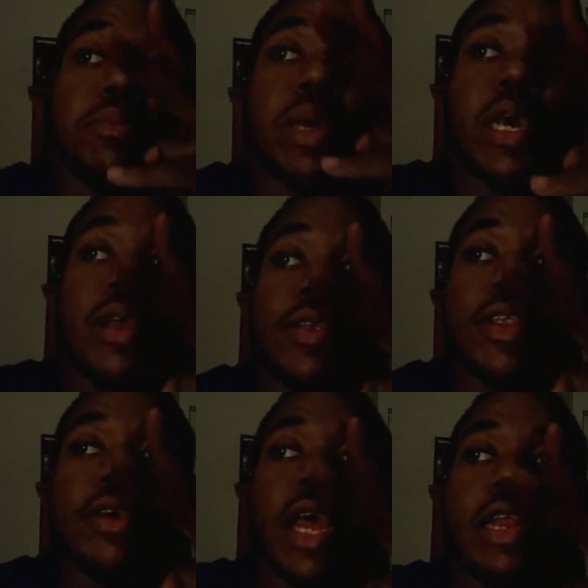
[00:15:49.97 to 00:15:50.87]

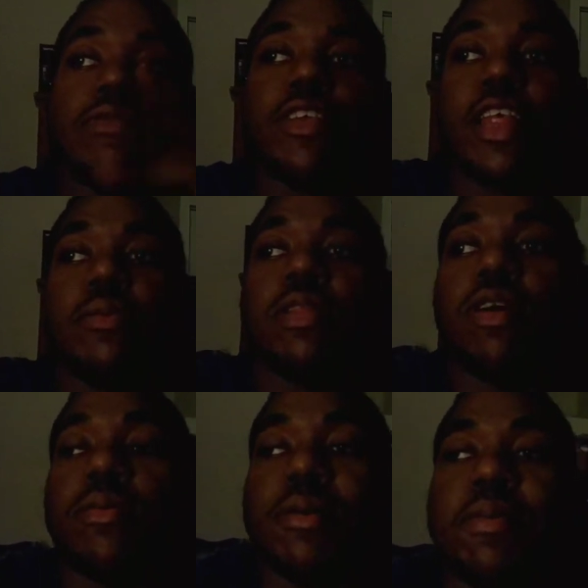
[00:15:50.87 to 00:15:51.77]
Peace. You can't even see me
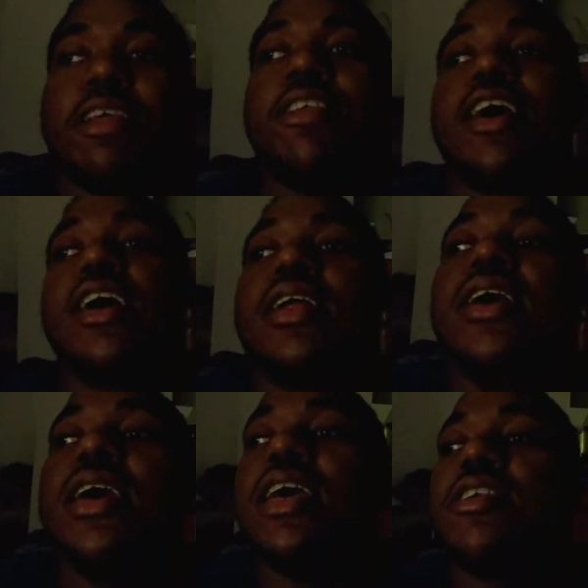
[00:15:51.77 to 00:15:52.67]
throw up the peace sign.
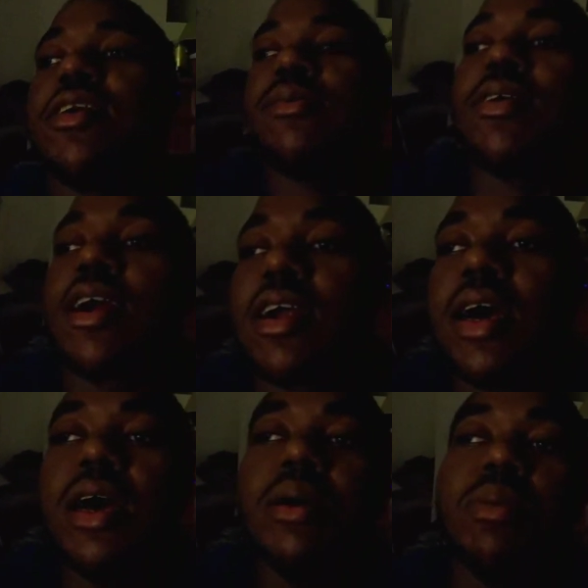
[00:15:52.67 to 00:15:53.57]
It's so
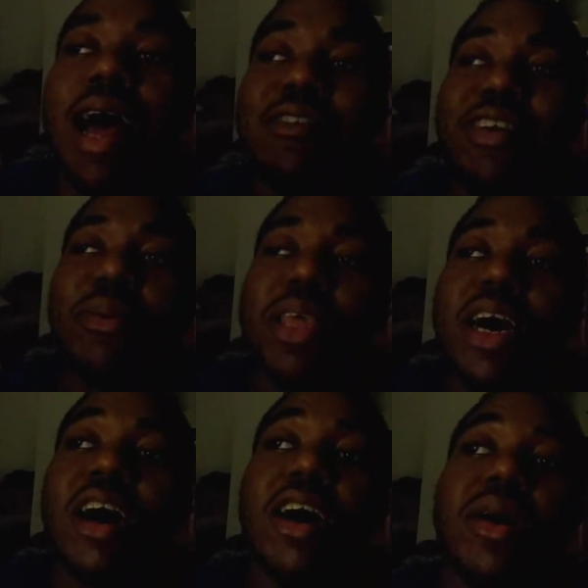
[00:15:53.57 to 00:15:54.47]
dark. But have a good one,
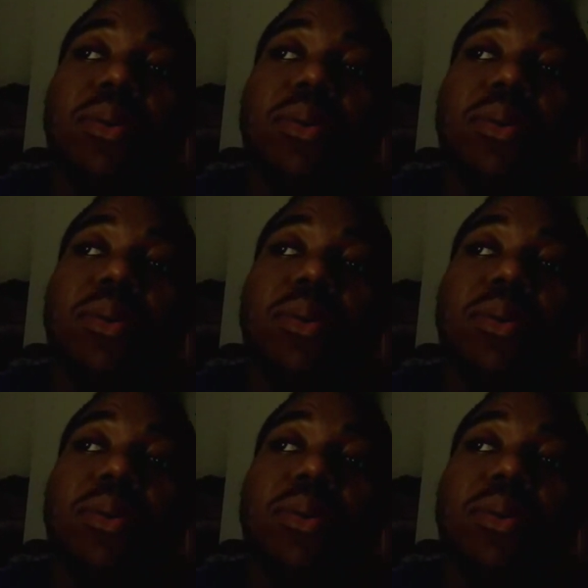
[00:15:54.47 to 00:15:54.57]
y'all.